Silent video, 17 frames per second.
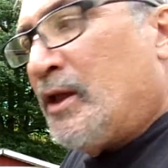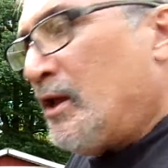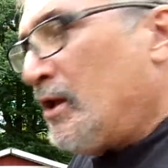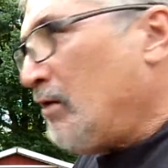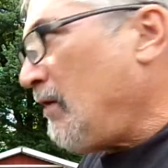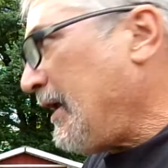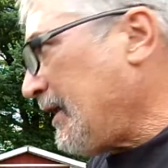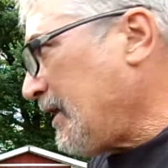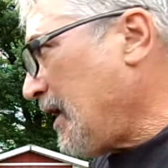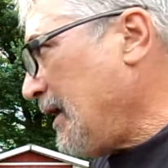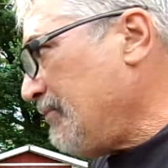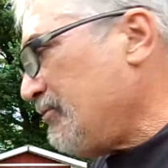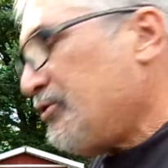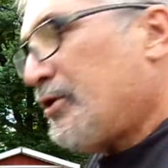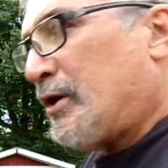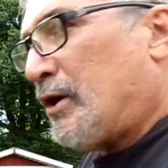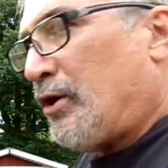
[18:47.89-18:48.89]
A lot of times
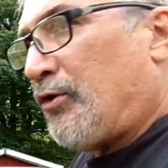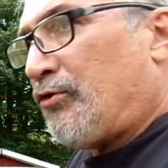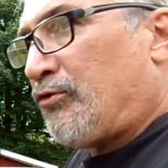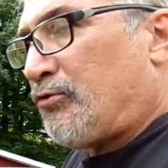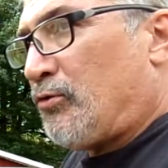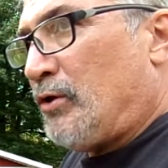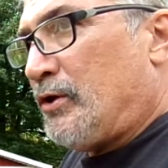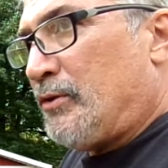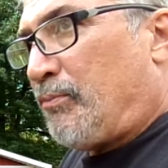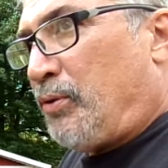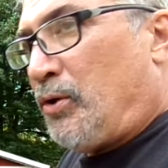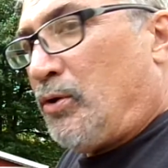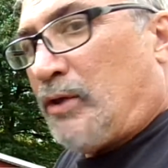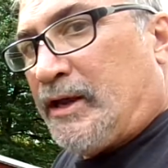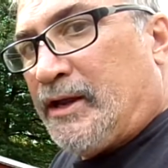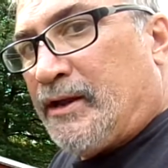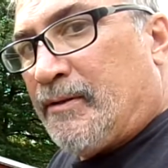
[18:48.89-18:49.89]
you're going to destroy the
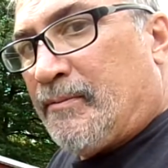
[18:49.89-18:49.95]
pulley.